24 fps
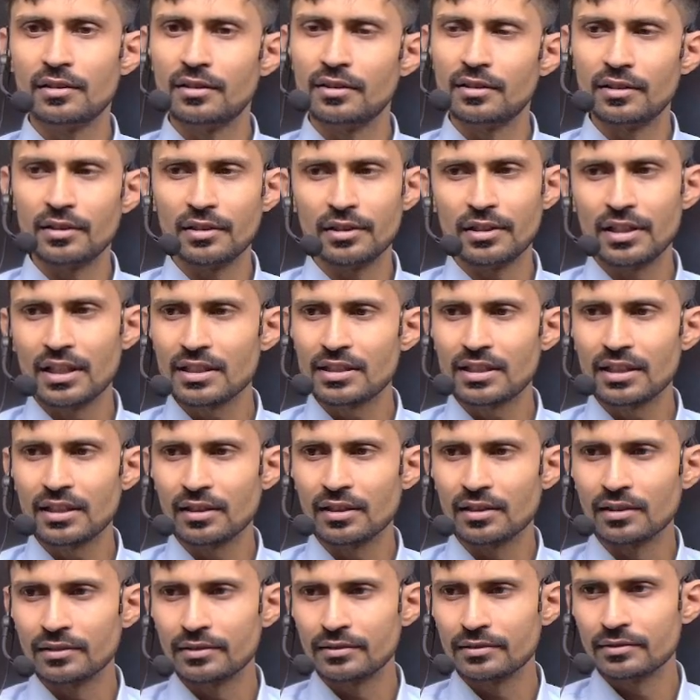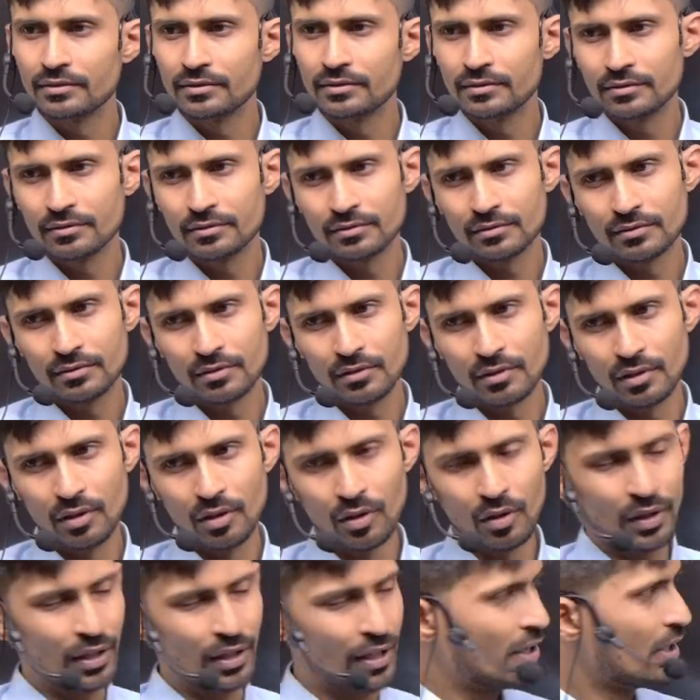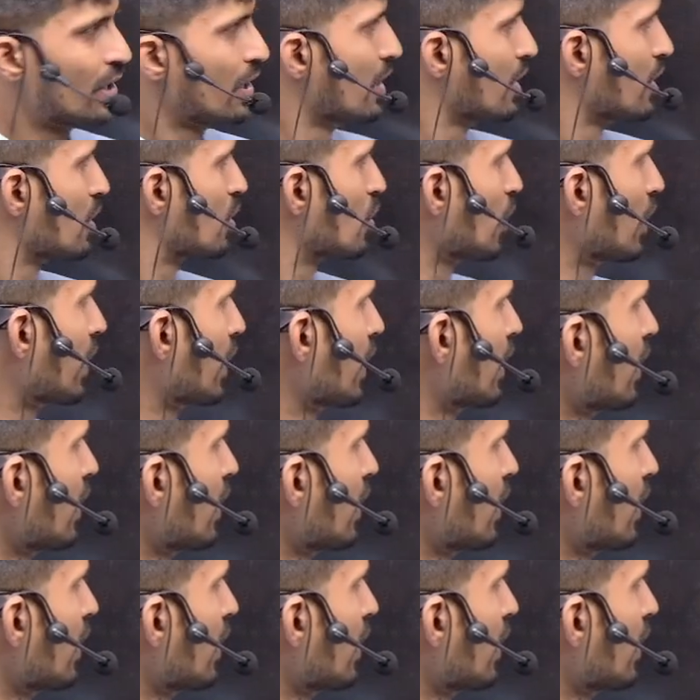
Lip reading: Yes, na? Okay. So here,